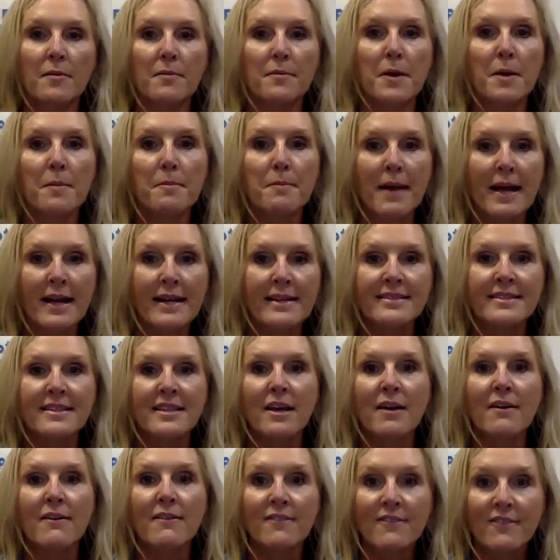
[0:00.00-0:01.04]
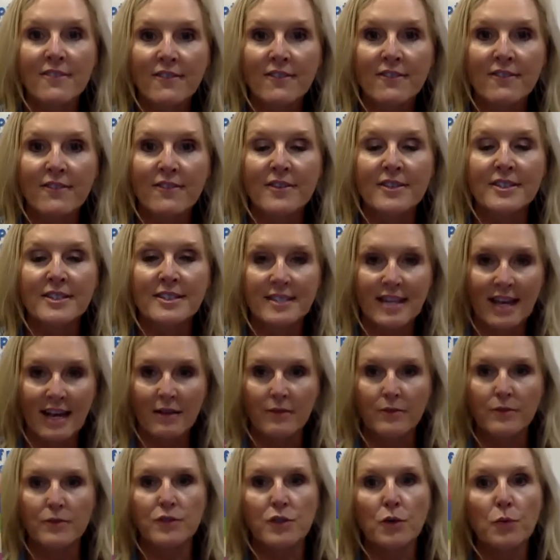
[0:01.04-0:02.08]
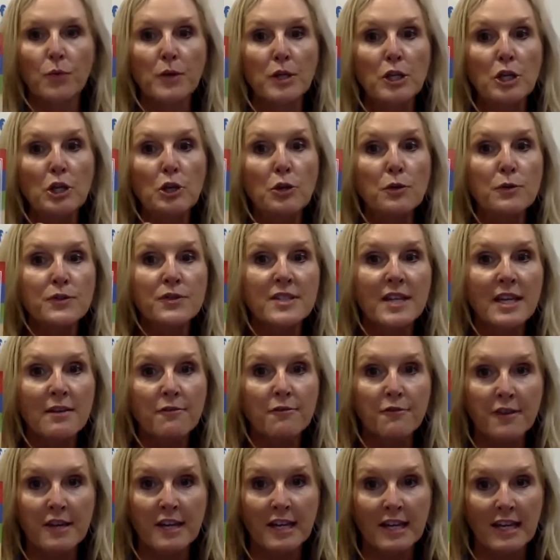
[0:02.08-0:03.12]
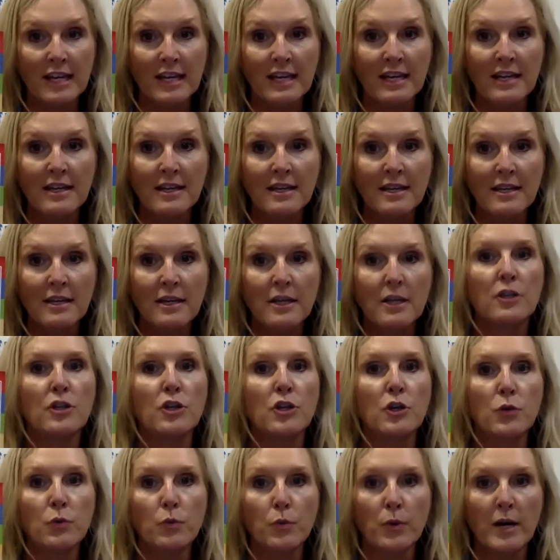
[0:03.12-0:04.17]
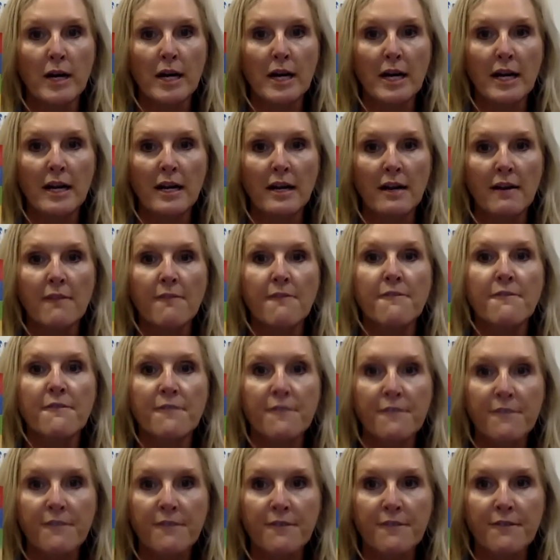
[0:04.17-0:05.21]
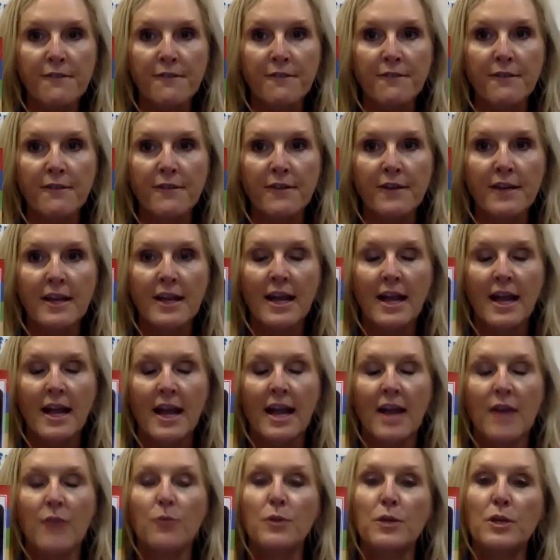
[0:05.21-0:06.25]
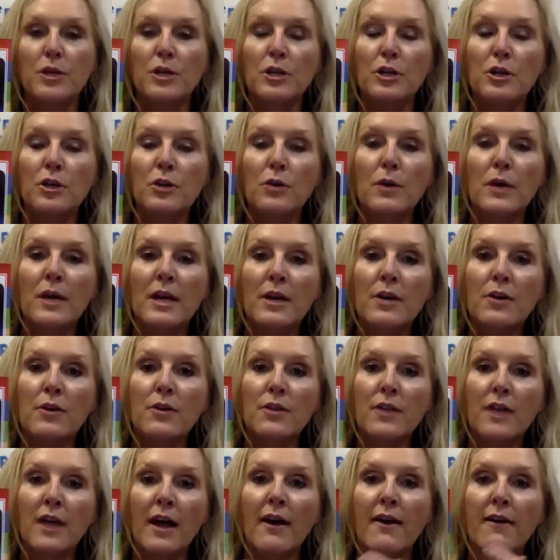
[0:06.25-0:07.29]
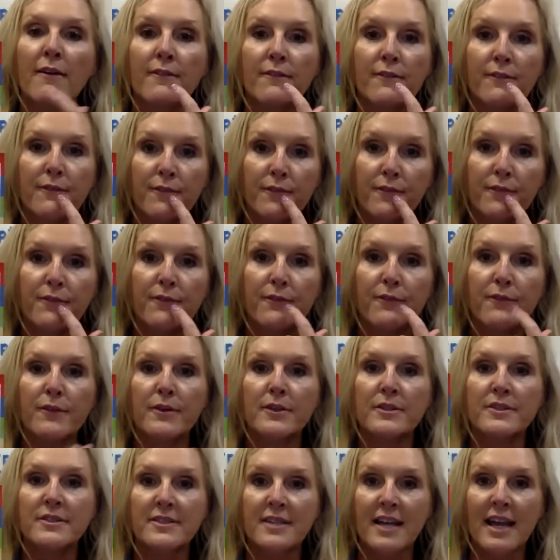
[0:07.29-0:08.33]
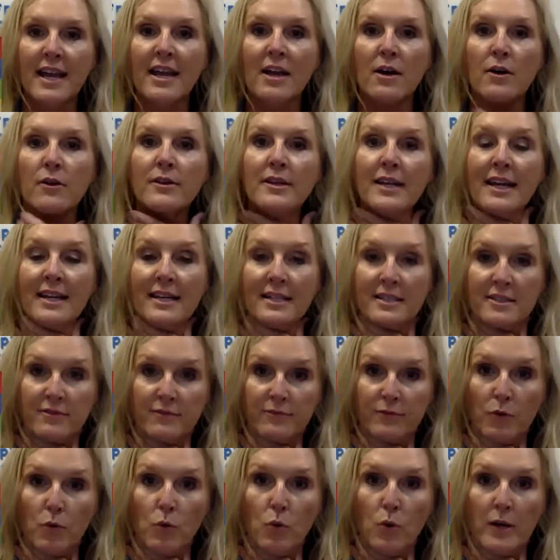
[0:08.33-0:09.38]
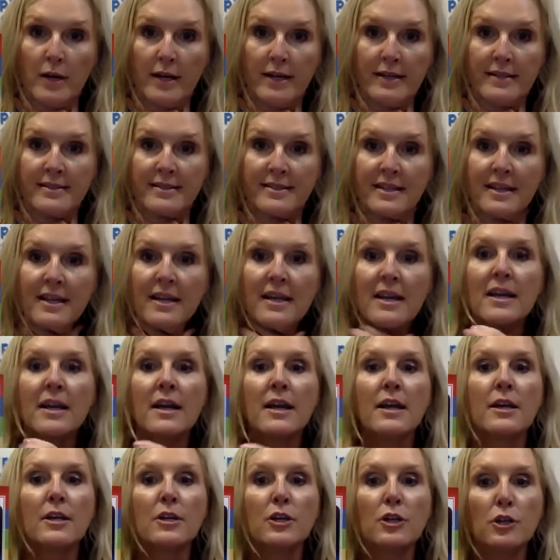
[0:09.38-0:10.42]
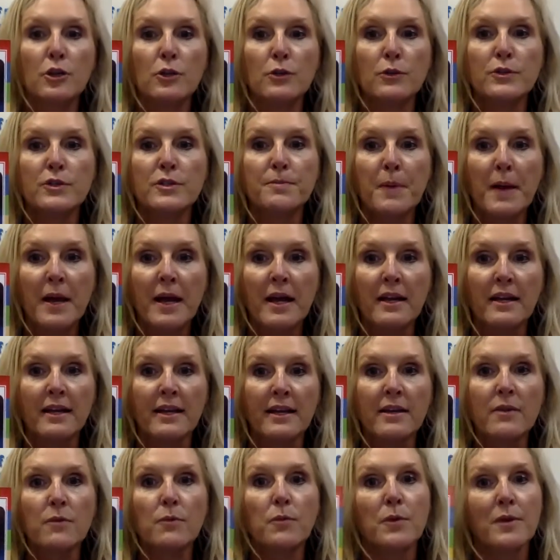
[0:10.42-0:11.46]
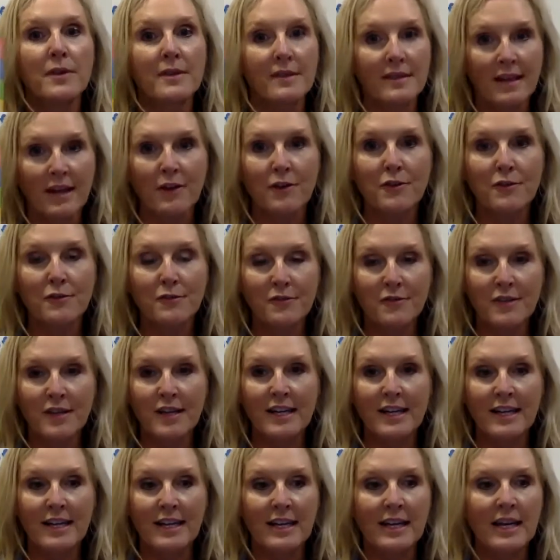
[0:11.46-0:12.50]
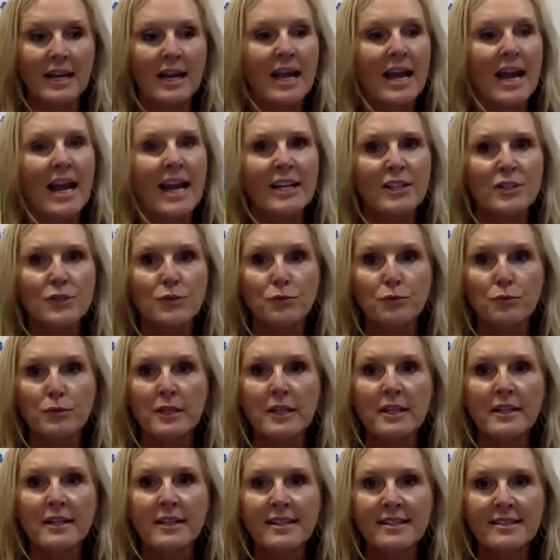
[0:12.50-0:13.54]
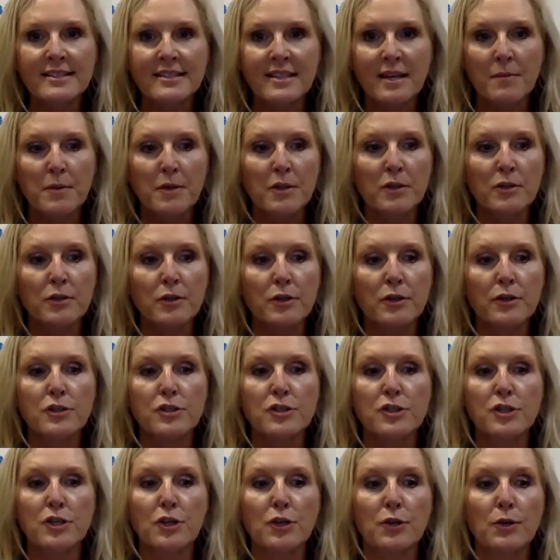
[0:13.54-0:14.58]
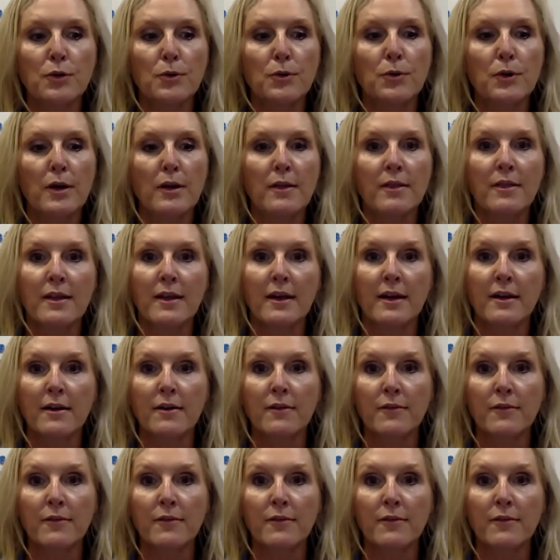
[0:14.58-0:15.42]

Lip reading: makes the sound. So when you see V, you read it and when you hear the sound and it's voiced, you spell it with letter V. It's really similar to the